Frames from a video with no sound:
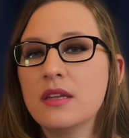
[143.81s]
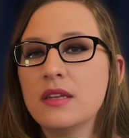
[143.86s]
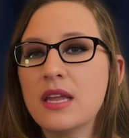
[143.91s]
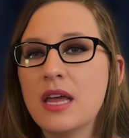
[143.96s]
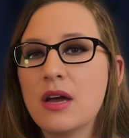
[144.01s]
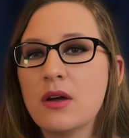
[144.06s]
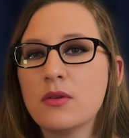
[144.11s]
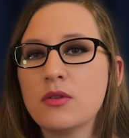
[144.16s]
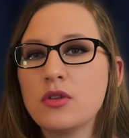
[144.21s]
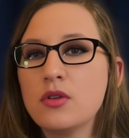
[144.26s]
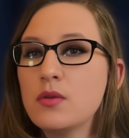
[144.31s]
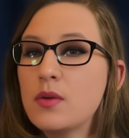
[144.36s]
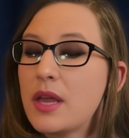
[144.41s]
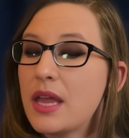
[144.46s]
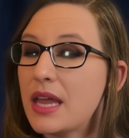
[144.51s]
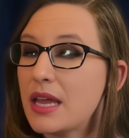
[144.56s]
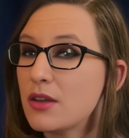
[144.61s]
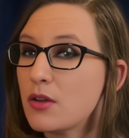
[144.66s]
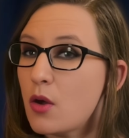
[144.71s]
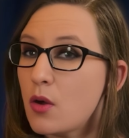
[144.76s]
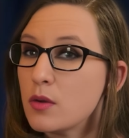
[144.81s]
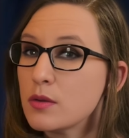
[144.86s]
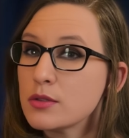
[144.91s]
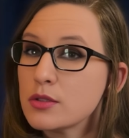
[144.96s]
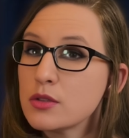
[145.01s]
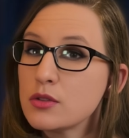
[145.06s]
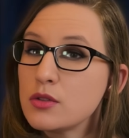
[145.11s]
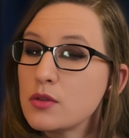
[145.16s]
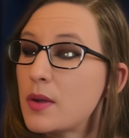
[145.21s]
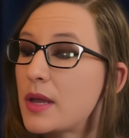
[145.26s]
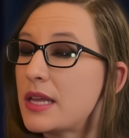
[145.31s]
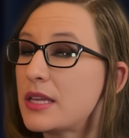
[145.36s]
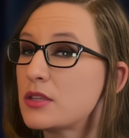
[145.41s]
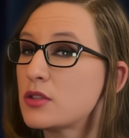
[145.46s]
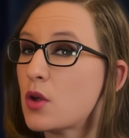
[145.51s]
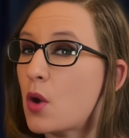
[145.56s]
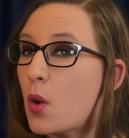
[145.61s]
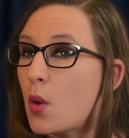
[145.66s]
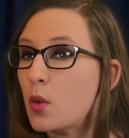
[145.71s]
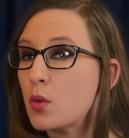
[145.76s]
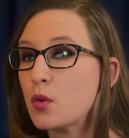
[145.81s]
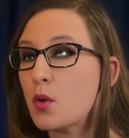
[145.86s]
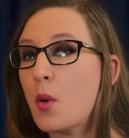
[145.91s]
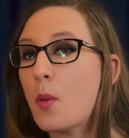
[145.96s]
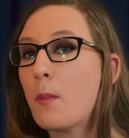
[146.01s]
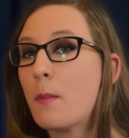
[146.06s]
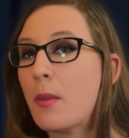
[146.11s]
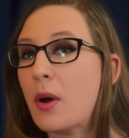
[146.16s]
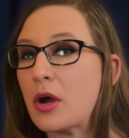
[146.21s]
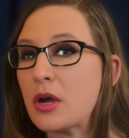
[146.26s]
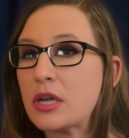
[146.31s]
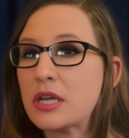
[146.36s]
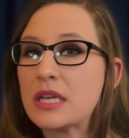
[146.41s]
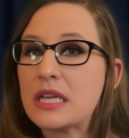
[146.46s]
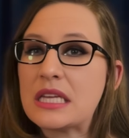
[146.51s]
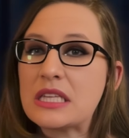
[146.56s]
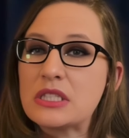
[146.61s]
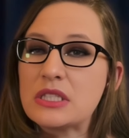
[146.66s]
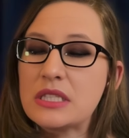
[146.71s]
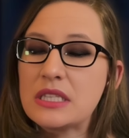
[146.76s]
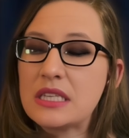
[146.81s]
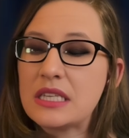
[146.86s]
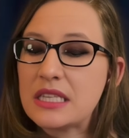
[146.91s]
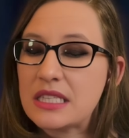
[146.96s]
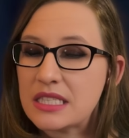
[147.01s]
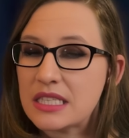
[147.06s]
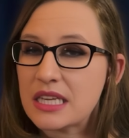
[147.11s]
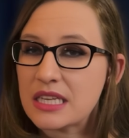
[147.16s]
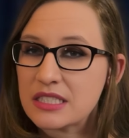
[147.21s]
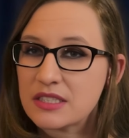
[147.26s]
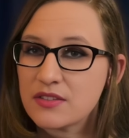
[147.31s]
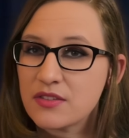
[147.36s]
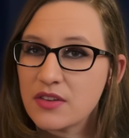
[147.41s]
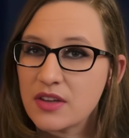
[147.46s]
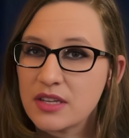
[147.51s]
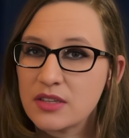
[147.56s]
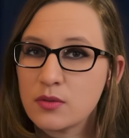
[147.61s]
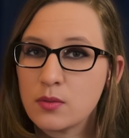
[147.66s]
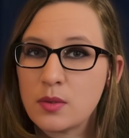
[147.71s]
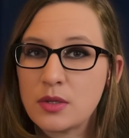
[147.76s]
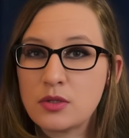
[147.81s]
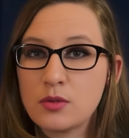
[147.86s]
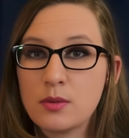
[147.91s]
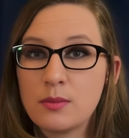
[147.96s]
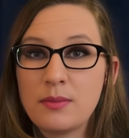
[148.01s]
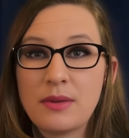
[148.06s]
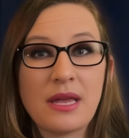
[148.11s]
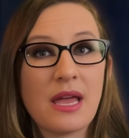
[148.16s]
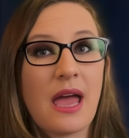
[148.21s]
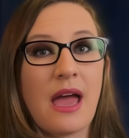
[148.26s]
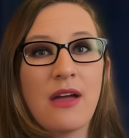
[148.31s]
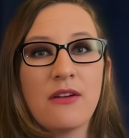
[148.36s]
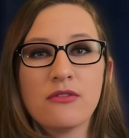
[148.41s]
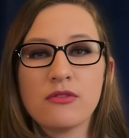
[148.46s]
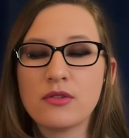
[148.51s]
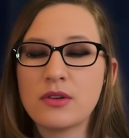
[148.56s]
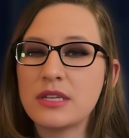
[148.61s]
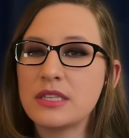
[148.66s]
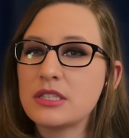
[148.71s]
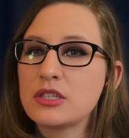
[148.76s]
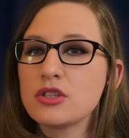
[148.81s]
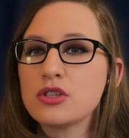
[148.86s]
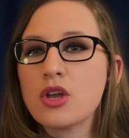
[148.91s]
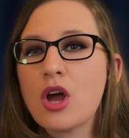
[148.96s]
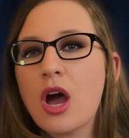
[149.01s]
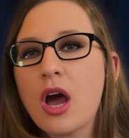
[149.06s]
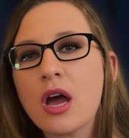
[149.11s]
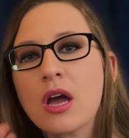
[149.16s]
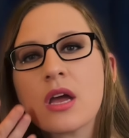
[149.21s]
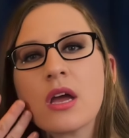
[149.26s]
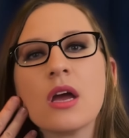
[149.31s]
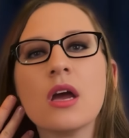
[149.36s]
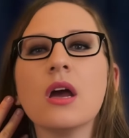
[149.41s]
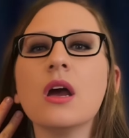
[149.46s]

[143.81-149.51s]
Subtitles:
Now, you can also do a total market index fund, which would be every stock